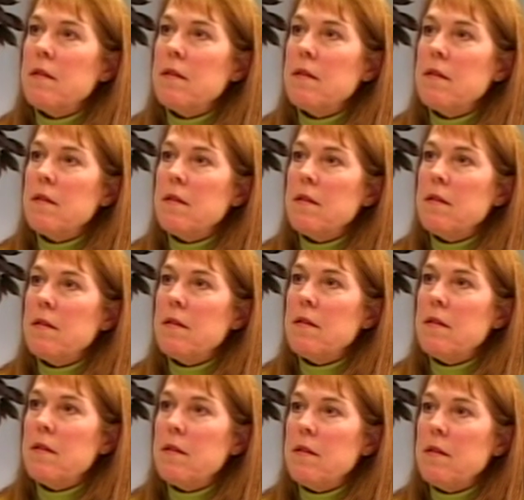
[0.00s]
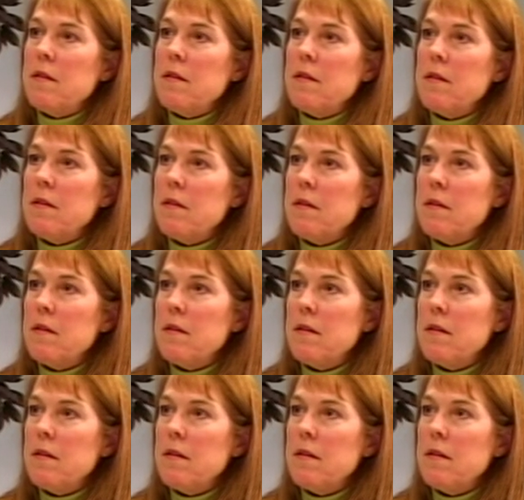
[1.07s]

assumption that they